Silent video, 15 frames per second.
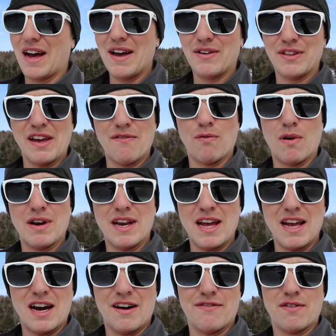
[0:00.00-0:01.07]
I only have one
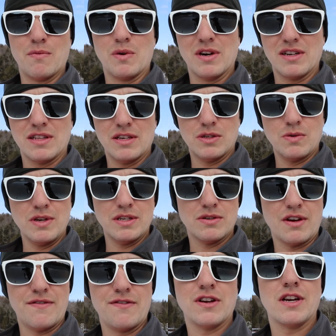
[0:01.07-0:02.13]
day off from work this week,
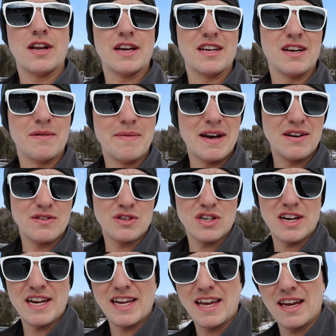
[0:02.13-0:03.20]
so I figured I'd come out and
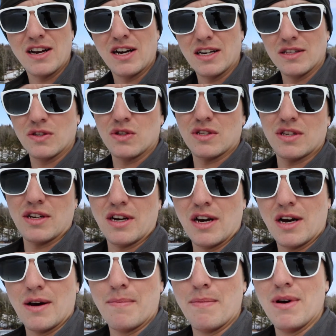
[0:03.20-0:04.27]
try and get on
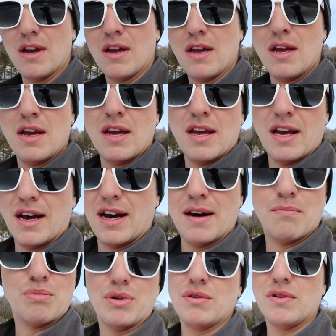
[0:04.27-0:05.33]
some
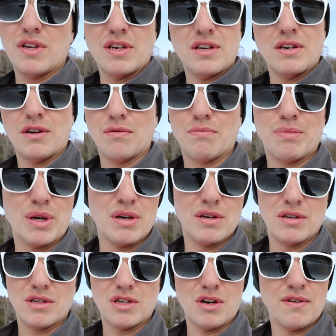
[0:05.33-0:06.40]
bluegill,
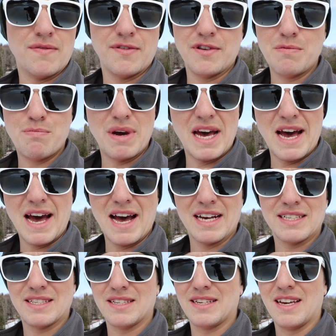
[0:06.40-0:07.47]
perch, hopefully
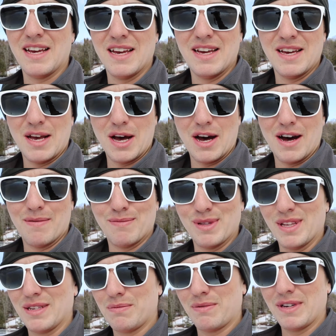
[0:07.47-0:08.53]
bass. But
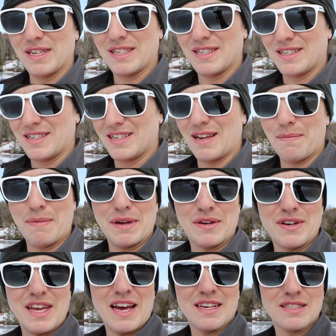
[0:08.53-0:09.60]
this place
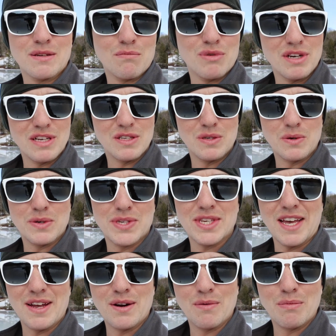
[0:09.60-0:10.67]
typically has some pretty
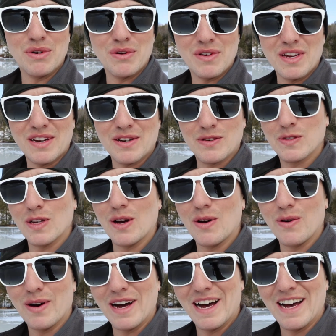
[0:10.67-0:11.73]
suicidal bluegill,
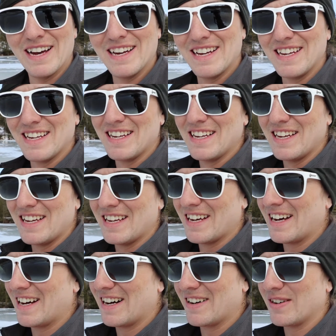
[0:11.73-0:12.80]
so
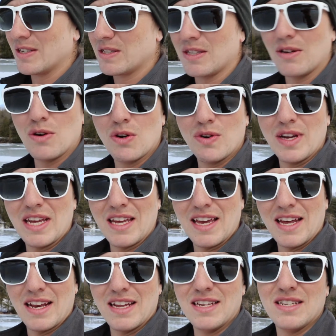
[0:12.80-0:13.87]
let's see what we can
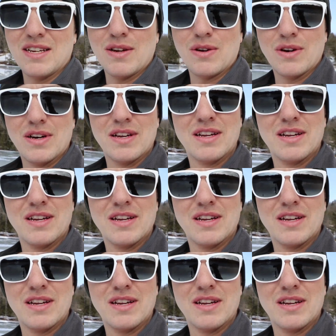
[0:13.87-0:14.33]
get into.